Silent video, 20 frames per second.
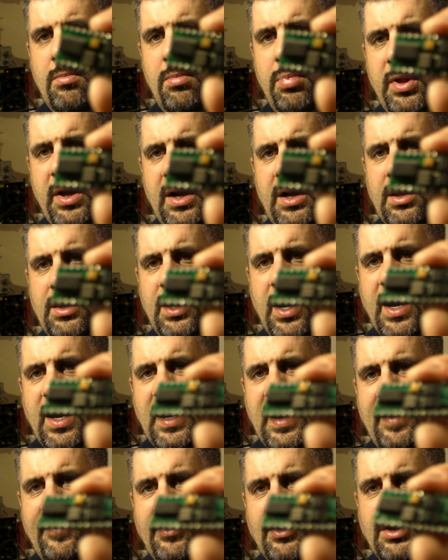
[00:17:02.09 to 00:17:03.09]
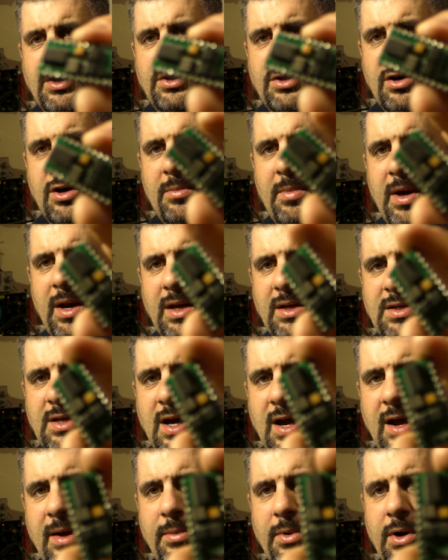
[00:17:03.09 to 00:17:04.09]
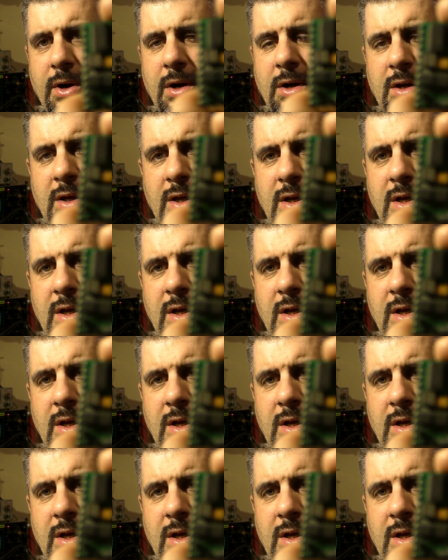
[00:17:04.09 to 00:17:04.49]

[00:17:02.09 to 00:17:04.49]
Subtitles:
blink a light after a certain amount of time, or